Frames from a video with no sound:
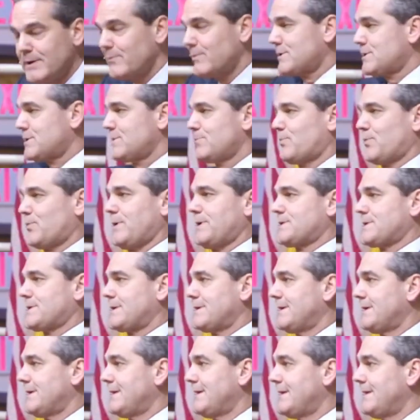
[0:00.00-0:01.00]
They knew he was in
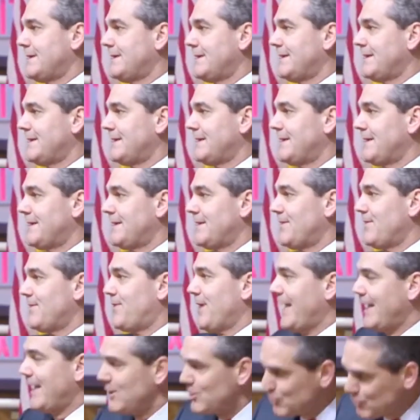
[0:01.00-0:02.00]
prison,
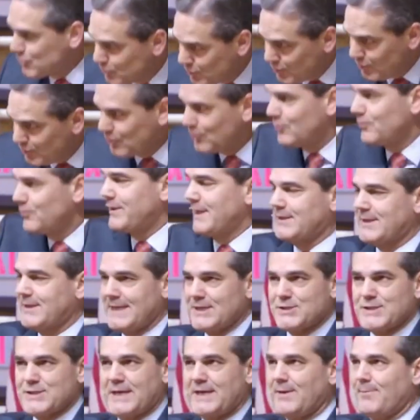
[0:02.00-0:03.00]
they knew
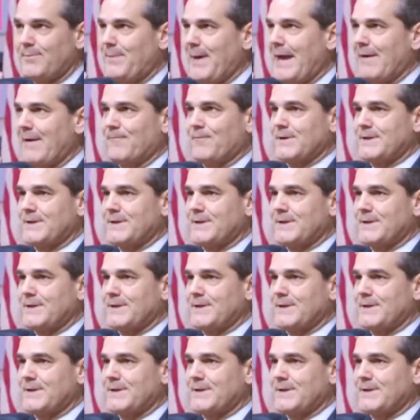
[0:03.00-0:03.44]
that they sent